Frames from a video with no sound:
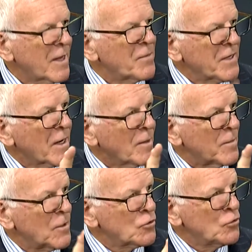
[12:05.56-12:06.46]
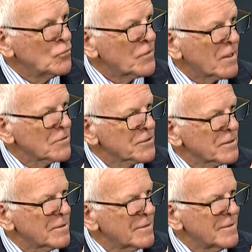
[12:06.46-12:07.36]
become
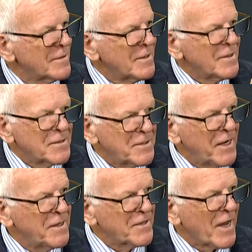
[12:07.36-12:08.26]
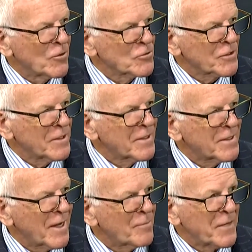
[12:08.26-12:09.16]
2,000. 10,000
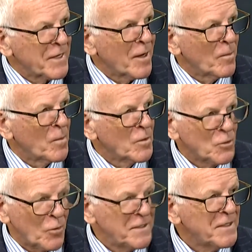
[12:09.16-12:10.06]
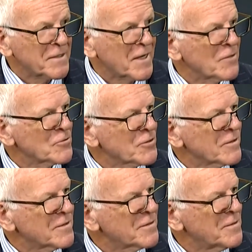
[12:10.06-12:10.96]
can become
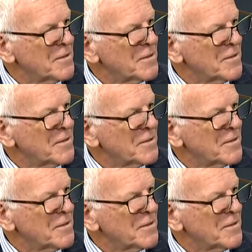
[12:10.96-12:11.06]
20,000.